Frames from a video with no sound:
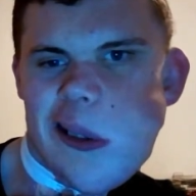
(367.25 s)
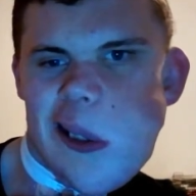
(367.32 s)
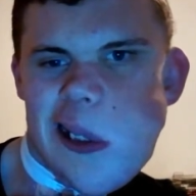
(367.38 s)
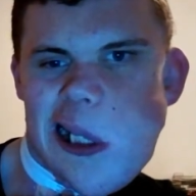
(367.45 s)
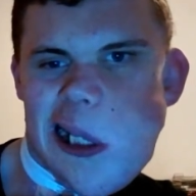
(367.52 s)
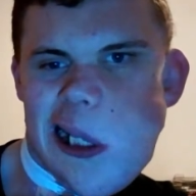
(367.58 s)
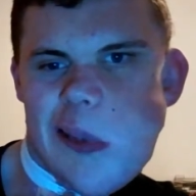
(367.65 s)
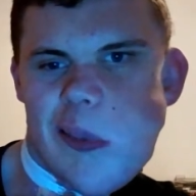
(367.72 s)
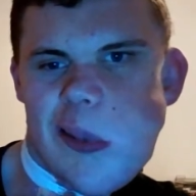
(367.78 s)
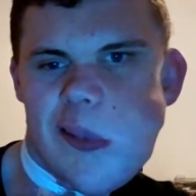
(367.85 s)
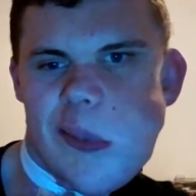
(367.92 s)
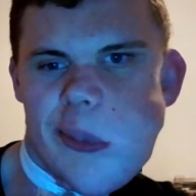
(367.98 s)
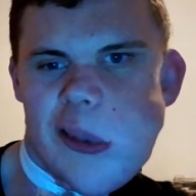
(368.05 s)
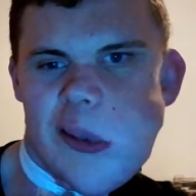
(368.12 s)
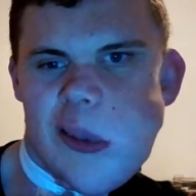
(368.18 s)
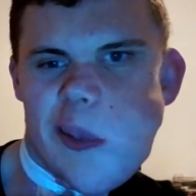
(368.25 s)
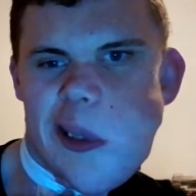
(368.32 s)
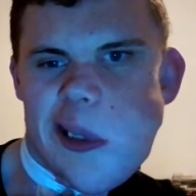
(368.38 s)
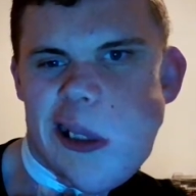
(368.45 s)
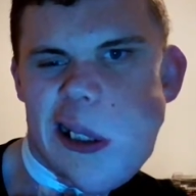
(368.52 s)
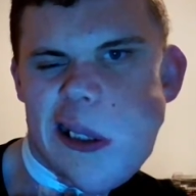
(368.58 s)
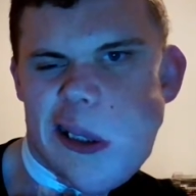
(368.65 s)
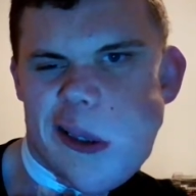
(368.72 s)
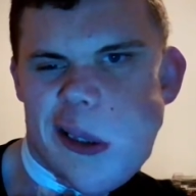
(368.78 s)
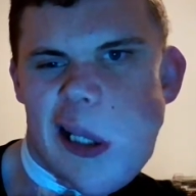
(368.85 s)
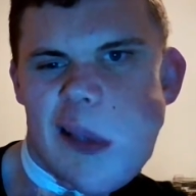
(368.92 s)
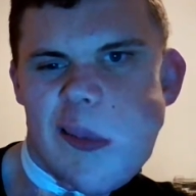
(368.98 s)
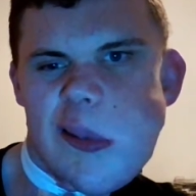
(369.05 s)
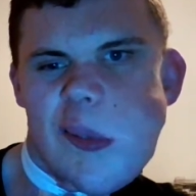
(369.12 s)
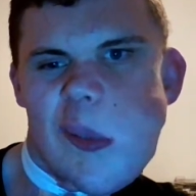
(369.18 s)
sort of have with the movie, but yet
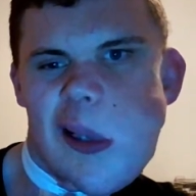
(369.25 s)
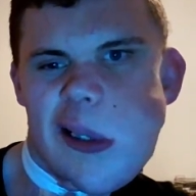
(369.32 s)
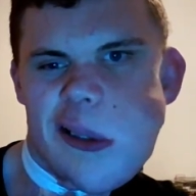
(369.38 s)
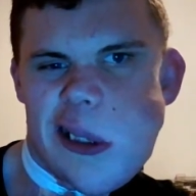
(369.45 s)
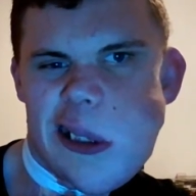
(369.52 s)
another one,